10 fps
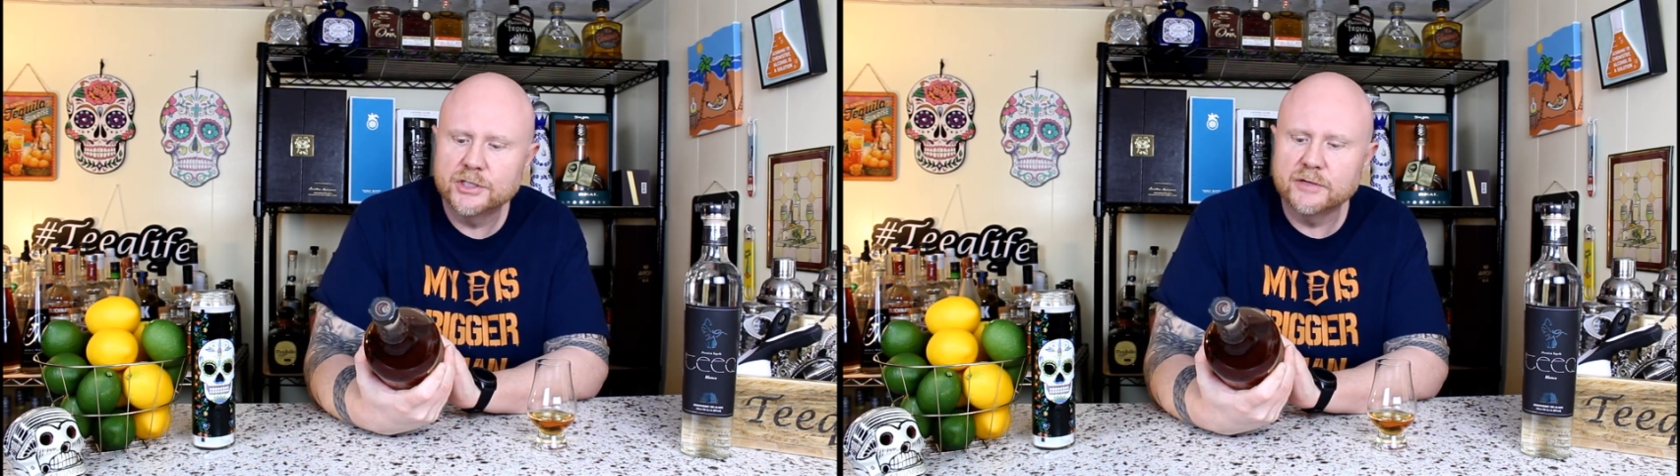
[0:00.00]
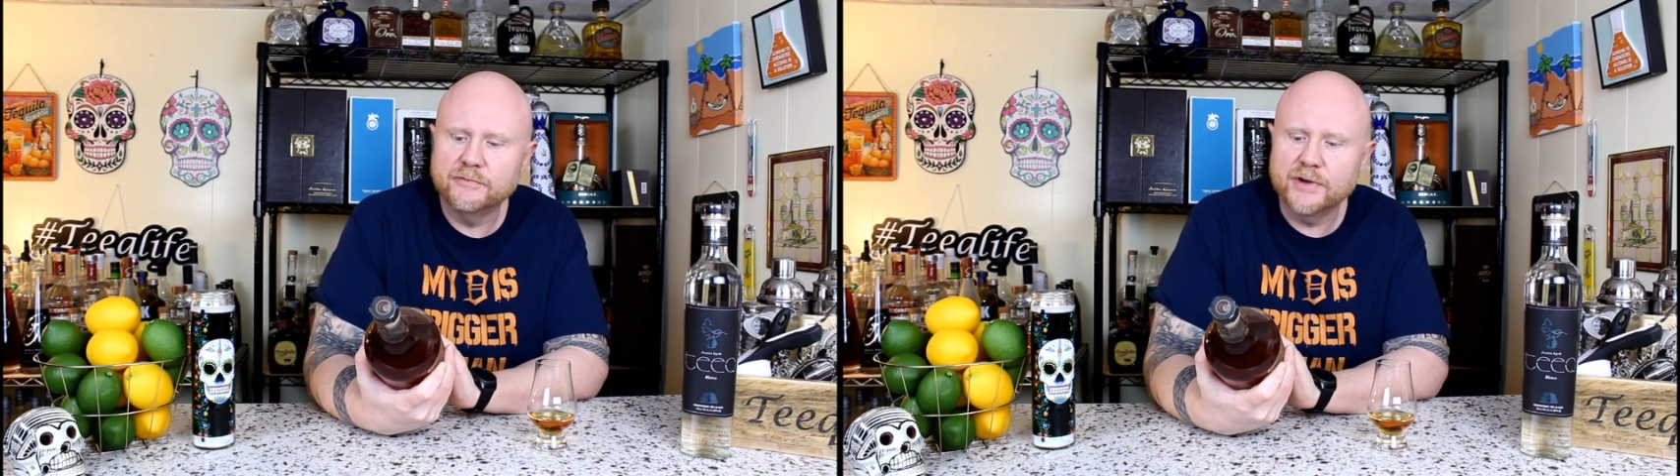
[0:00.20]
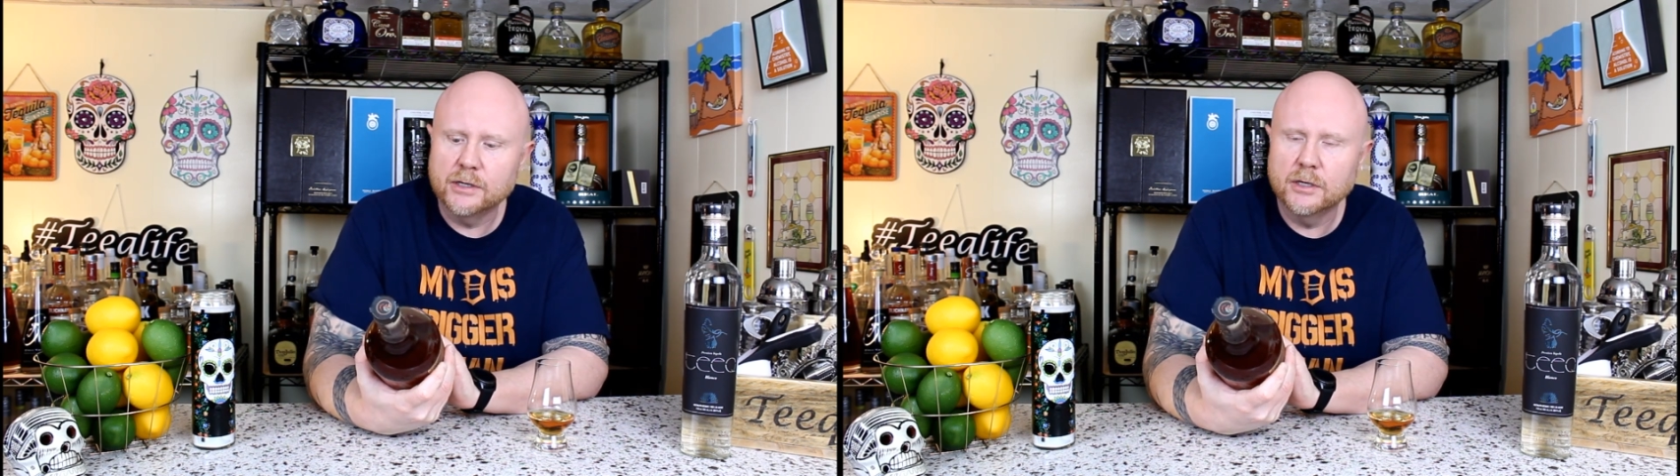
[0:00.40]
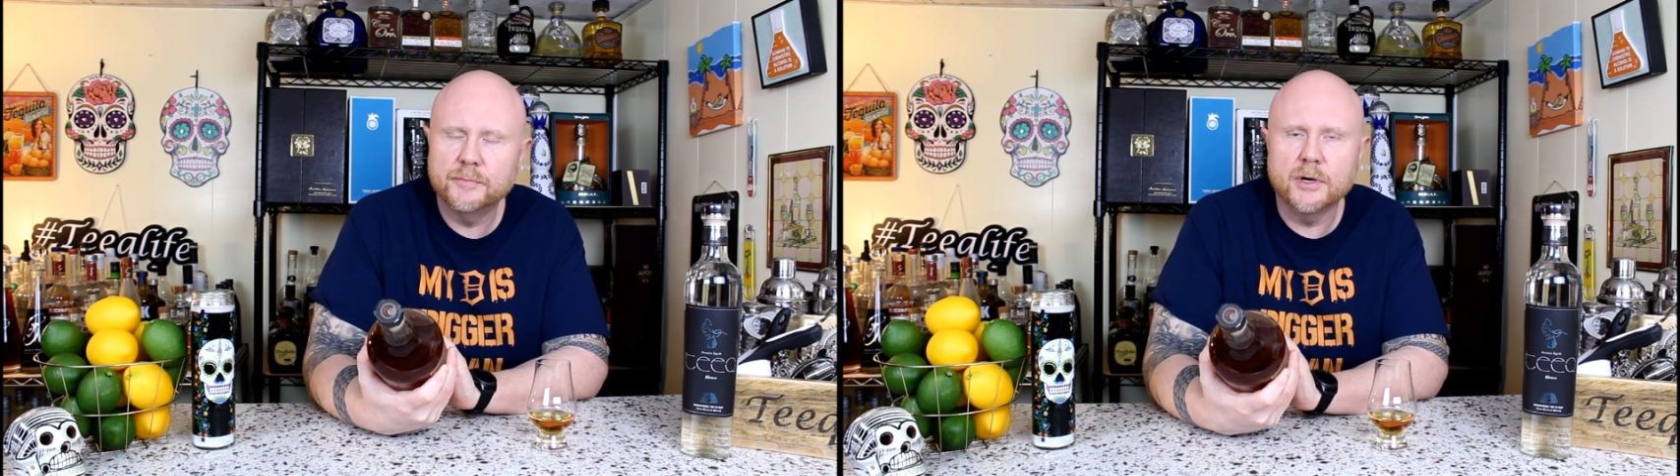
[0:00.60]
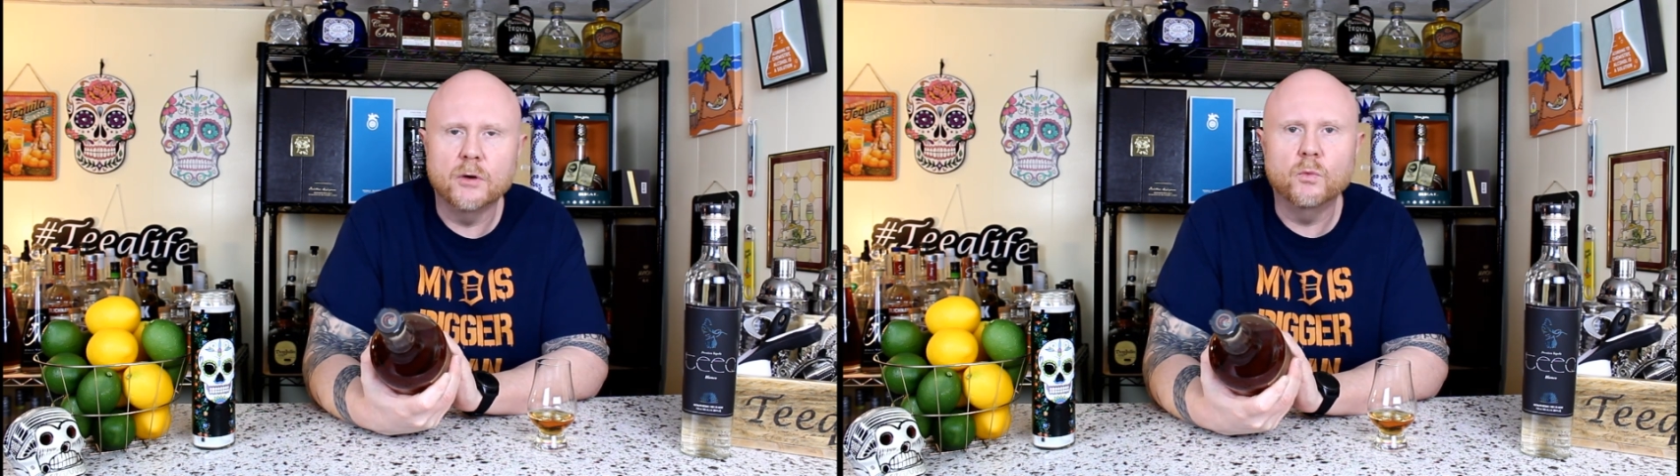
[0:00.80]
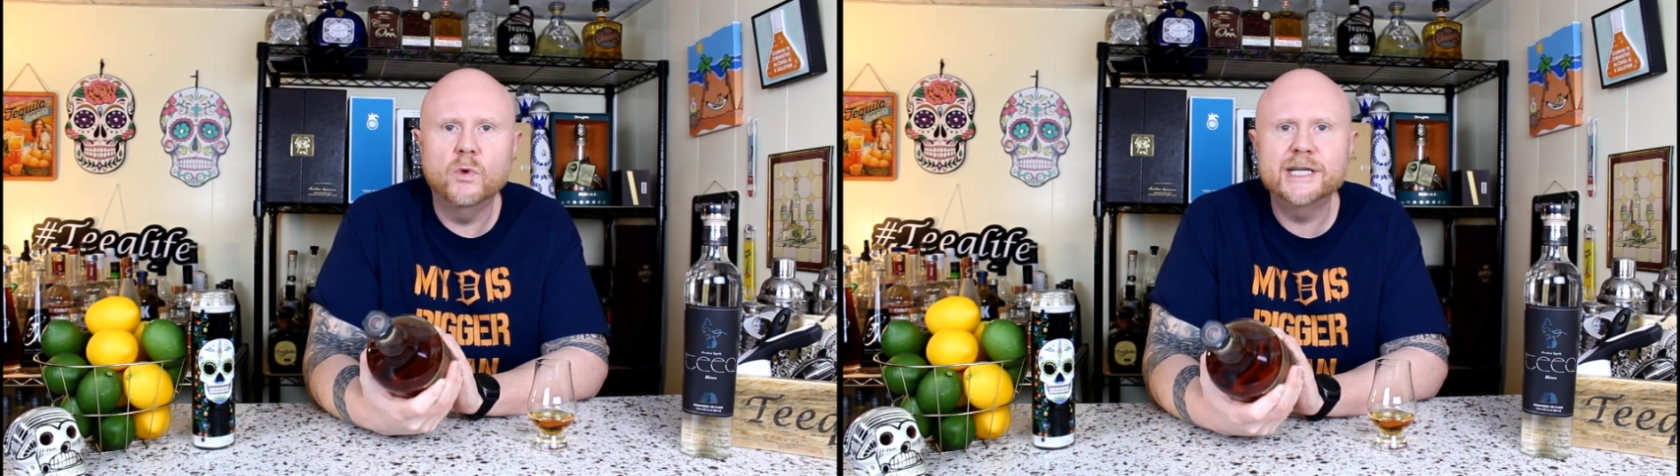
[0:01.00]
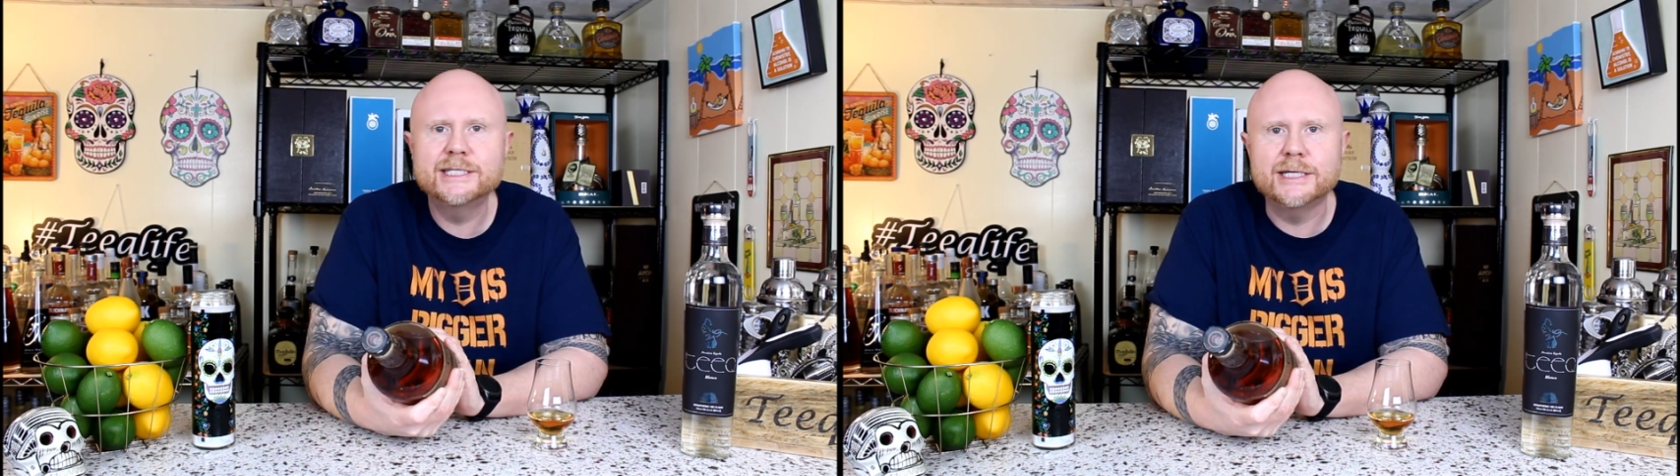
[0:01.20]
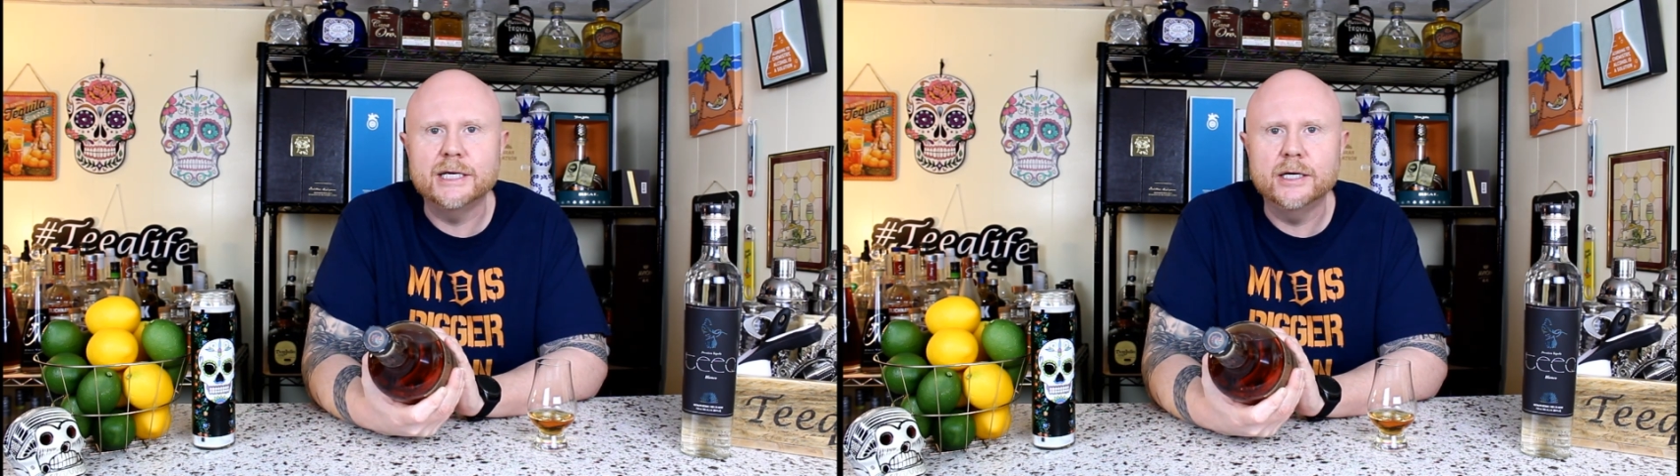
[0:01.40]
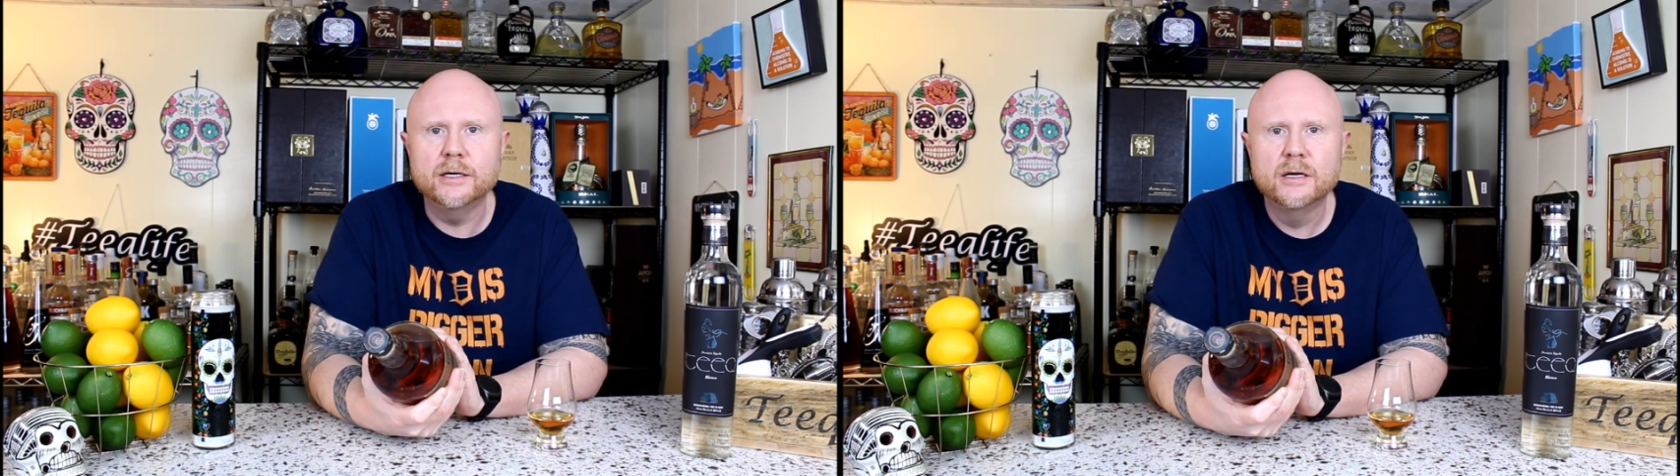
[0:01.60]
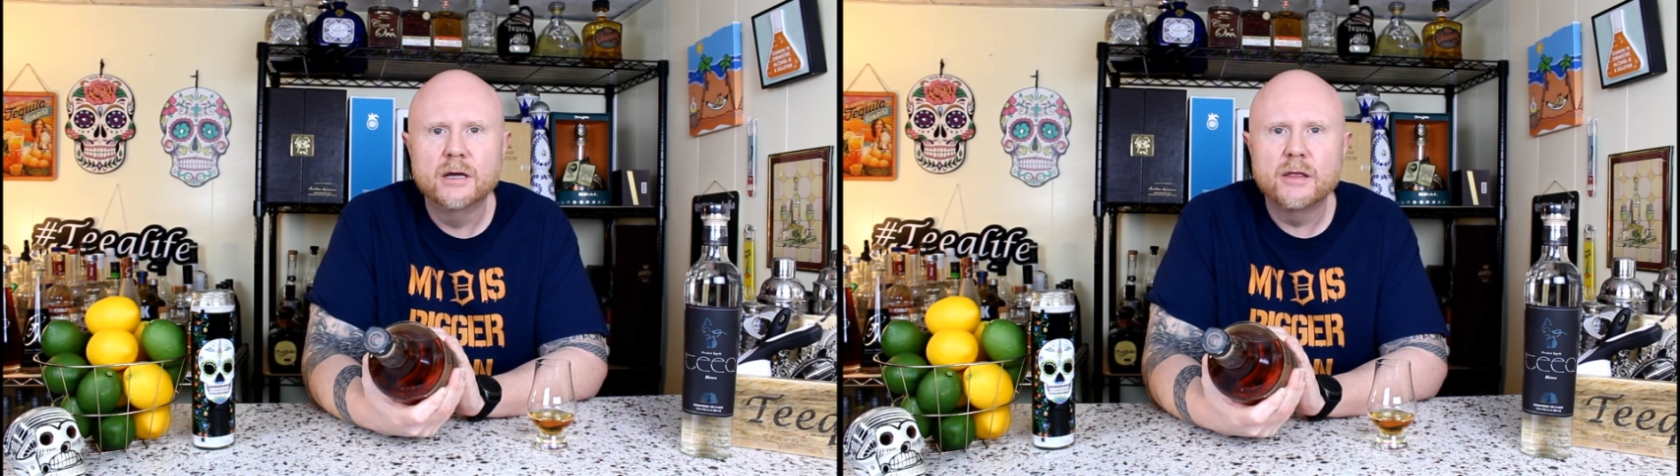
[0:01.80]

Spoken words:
develop a whiskey